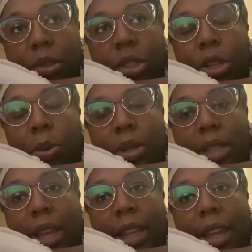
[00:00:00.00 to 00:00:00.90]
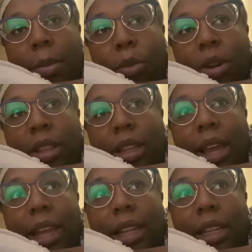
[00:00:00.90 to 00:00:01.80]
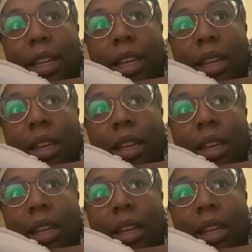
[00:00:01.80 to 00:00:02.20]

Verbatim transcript: she was saying that more than likely